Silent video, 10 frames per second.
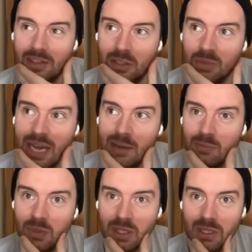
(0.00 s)
that
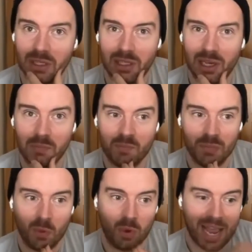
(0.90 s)
sometimes is
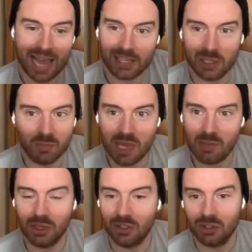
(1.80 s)
um, what it has to
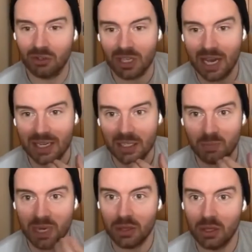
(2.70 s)
be because, as you said,
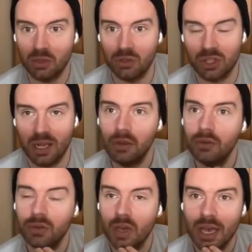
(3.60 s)
it's bigger than
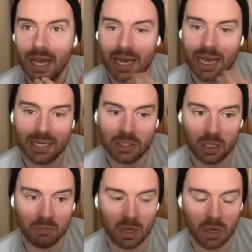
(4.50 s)
yourself and
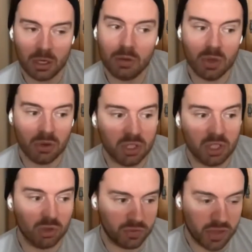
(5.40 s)
it's a, a
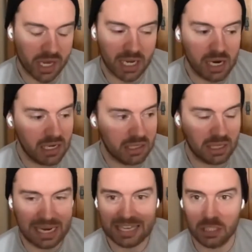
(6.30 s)
community driven thing and it
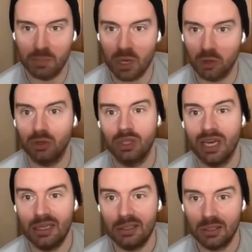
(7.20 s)
needs to last beyond
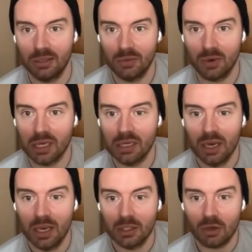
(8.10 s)
your years,
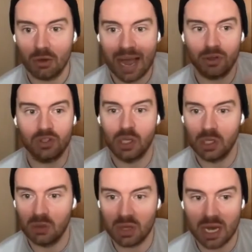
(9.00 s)
right? So how
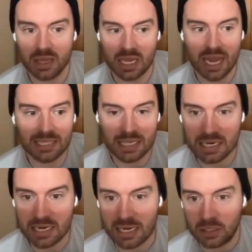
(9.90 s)
does it do that? The
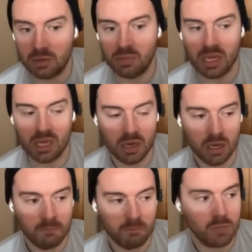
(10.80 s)
idea needs to
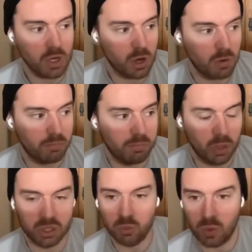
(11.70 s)
be, you know,
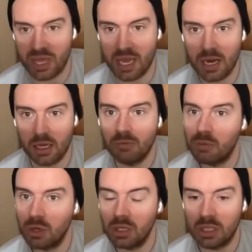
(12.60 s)
put within a
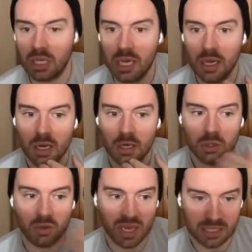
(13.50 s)
community
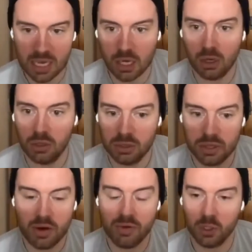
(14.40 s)
so they take
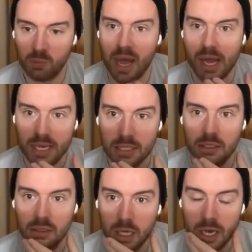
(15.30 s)
hold and they're
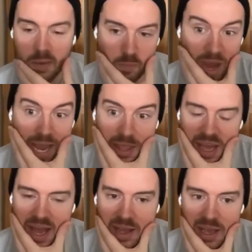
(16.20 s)
inspired uh,
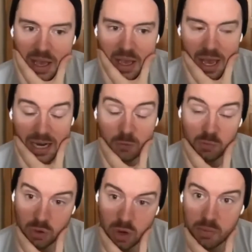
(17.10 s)
by that. And it's